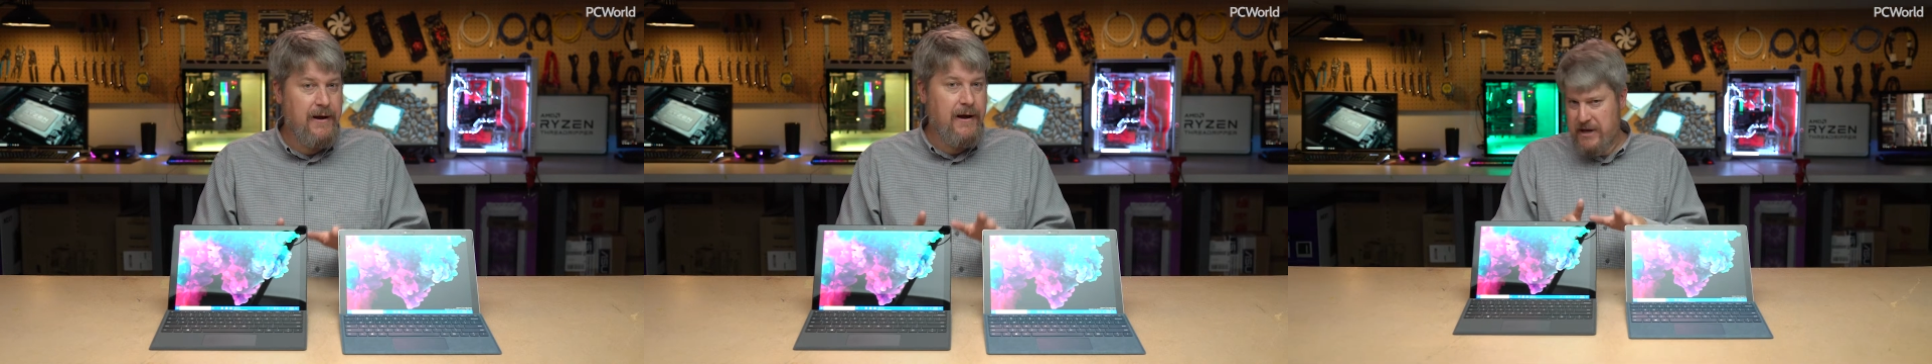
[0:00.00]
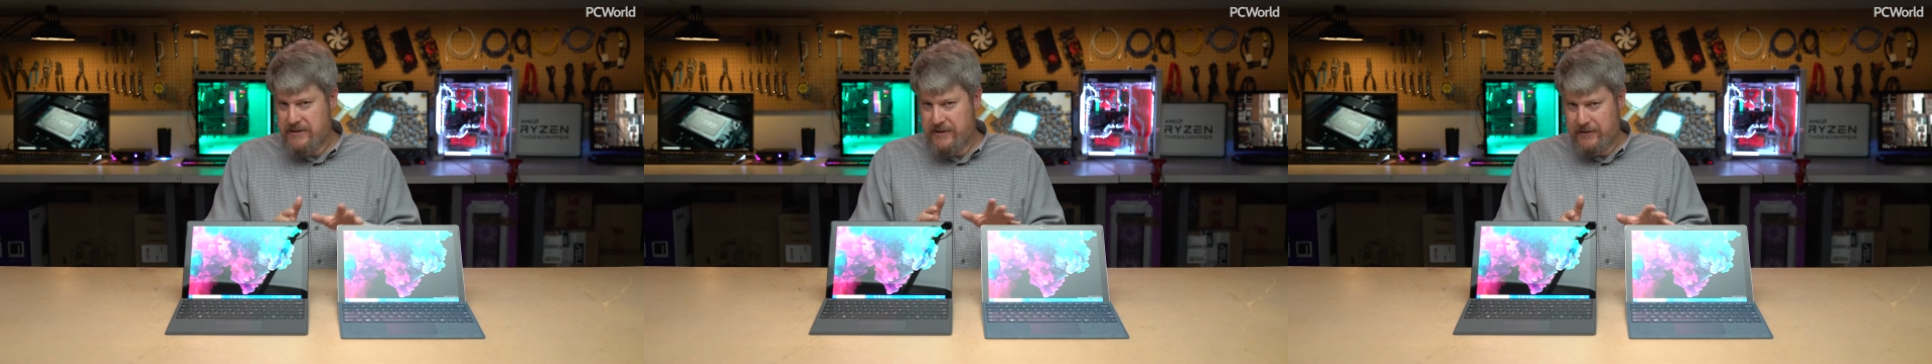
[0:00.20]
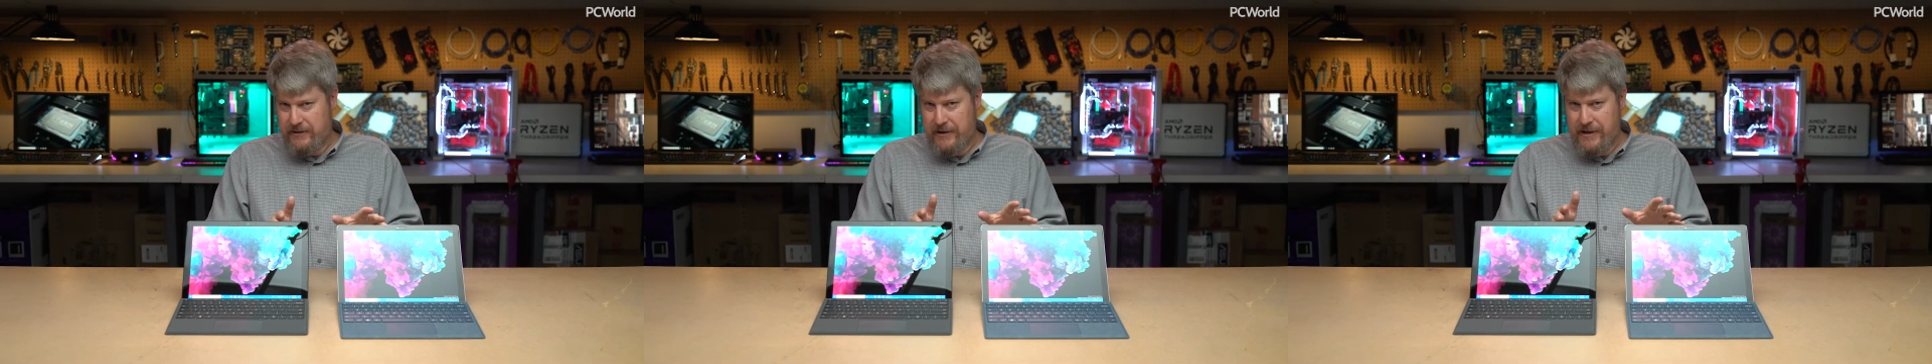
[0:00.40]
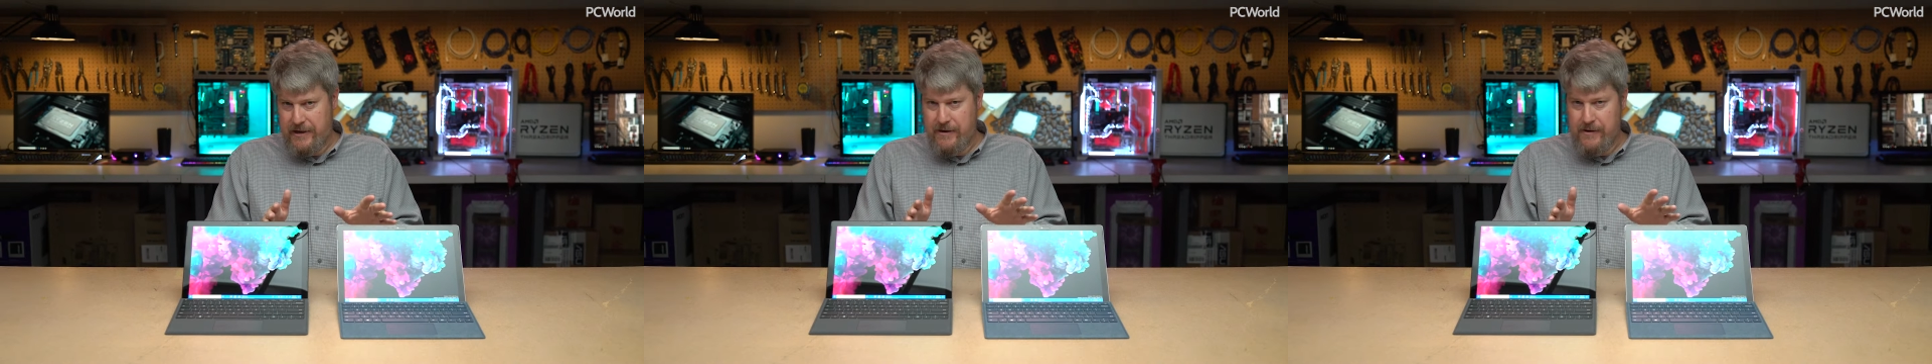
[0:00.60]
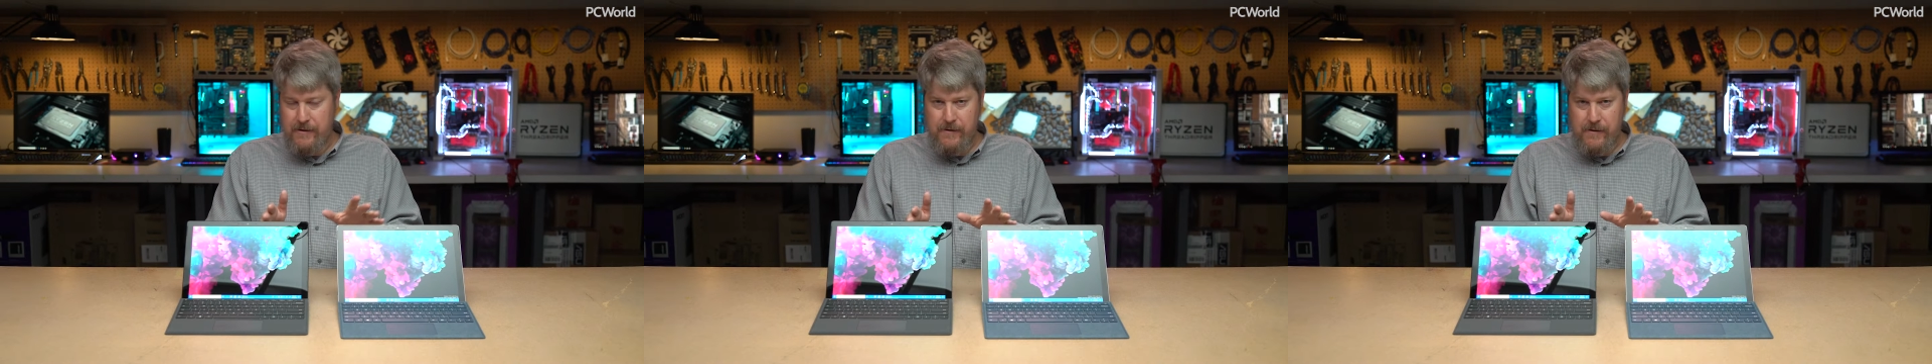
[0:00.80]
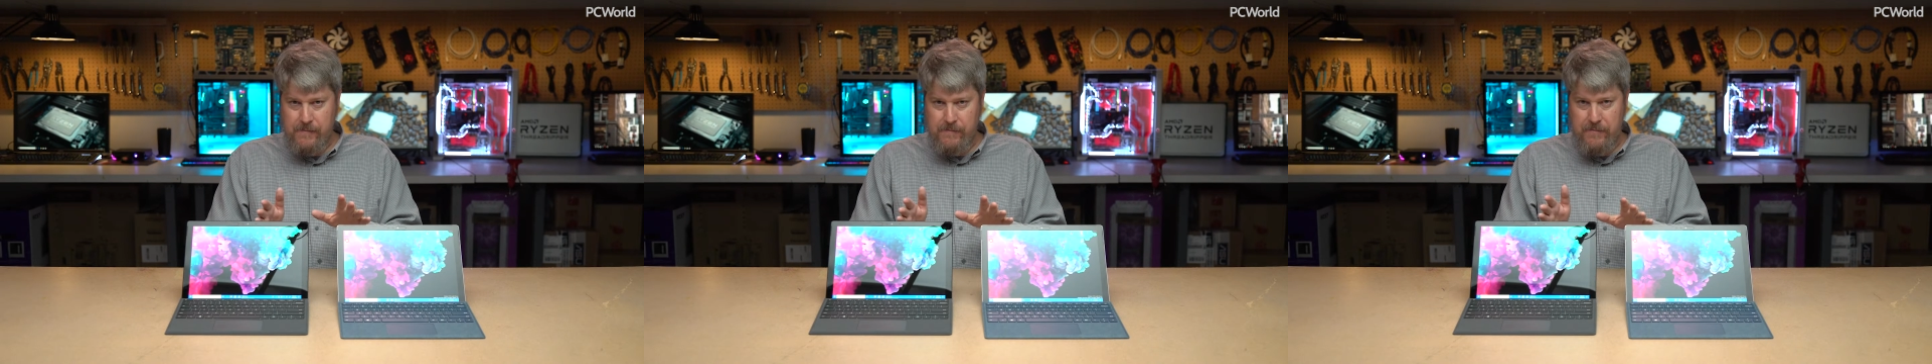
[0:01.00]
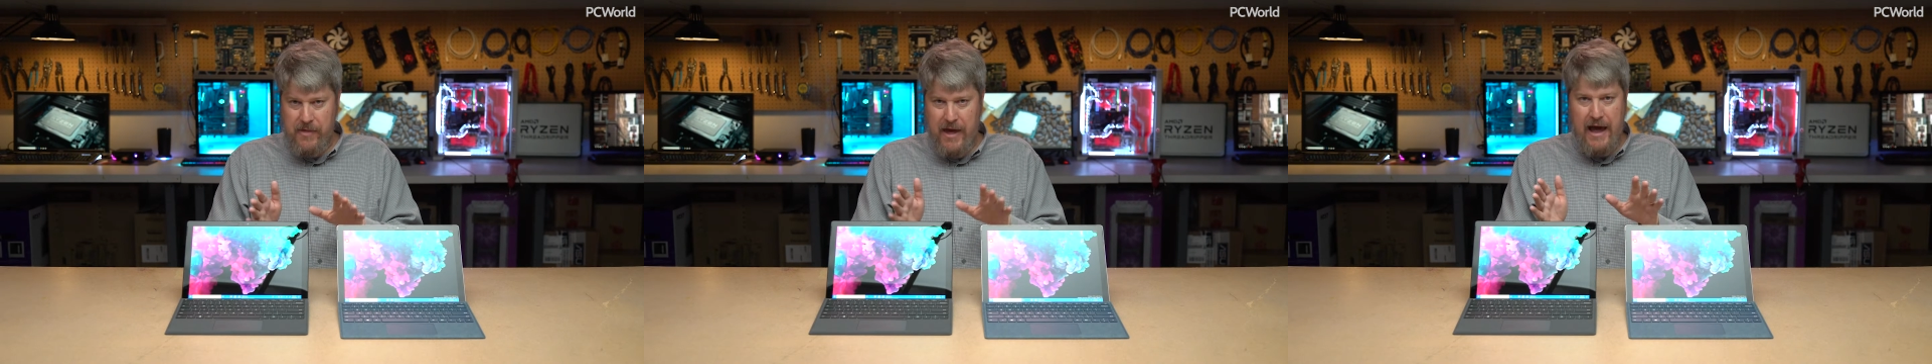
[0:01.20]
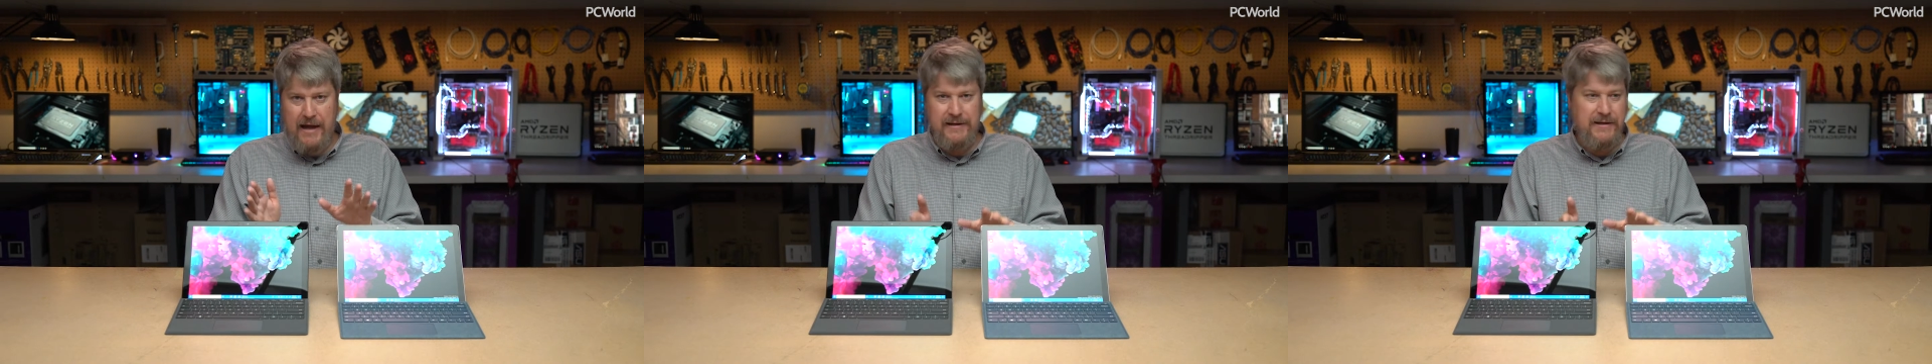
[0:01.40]
Basically,
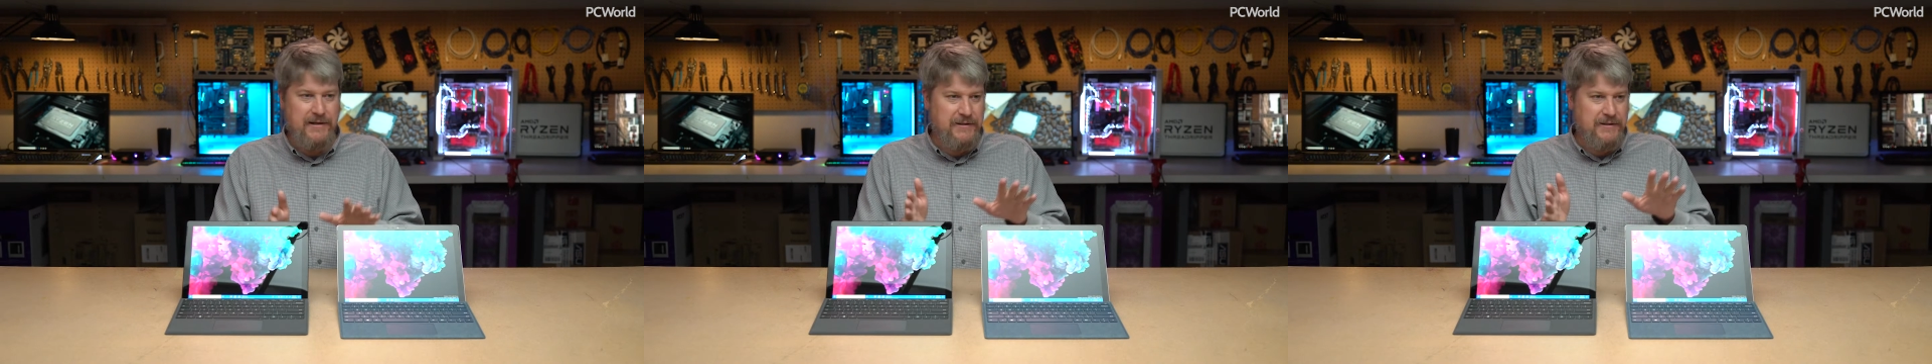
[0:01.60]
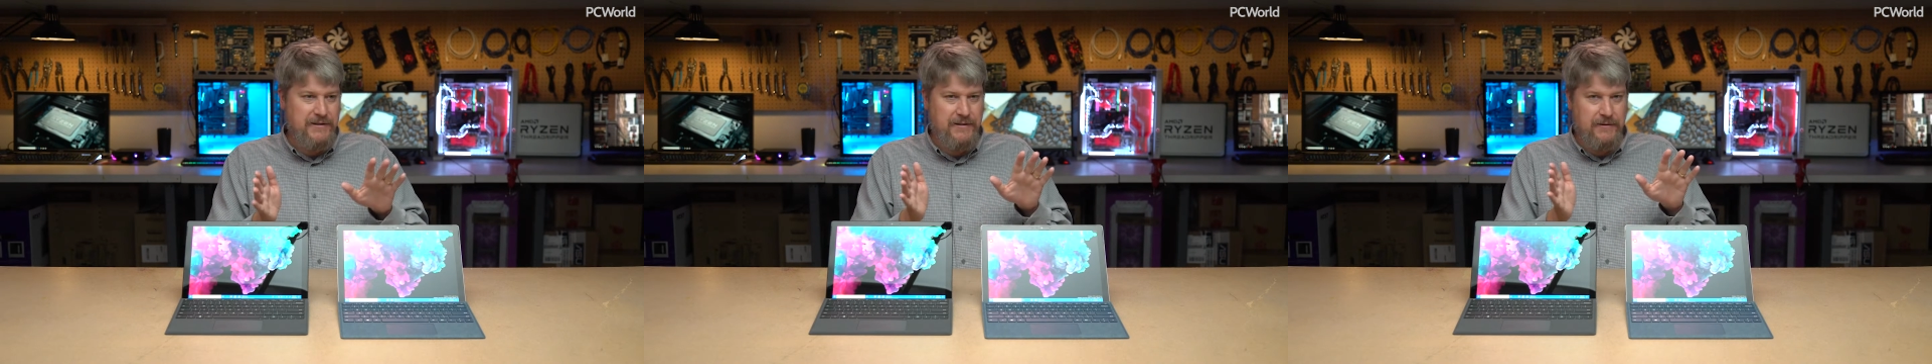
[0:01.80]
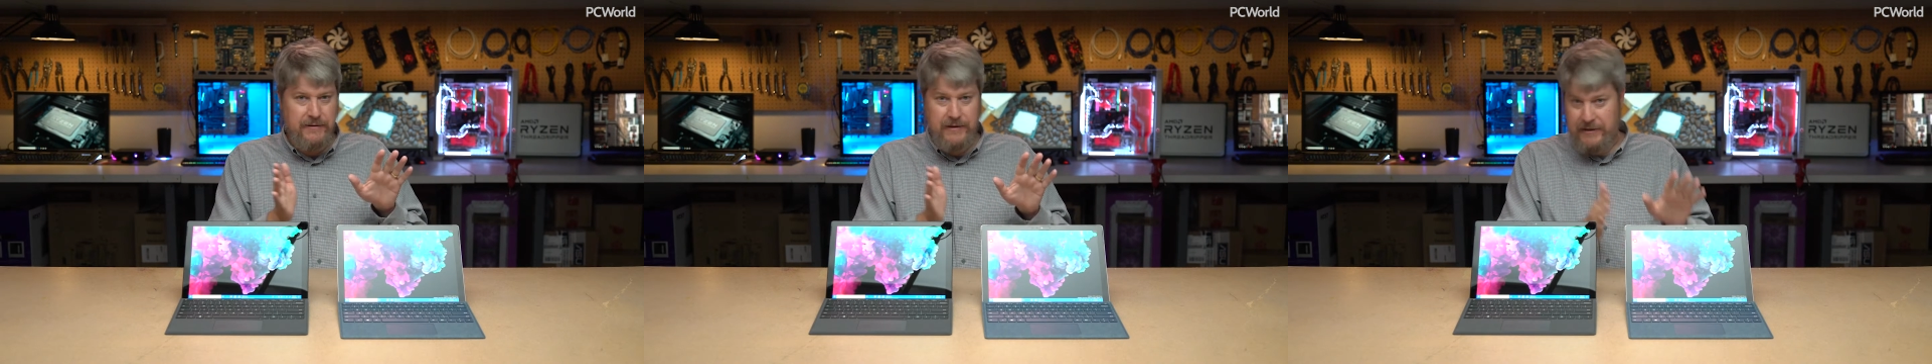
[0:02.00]
that is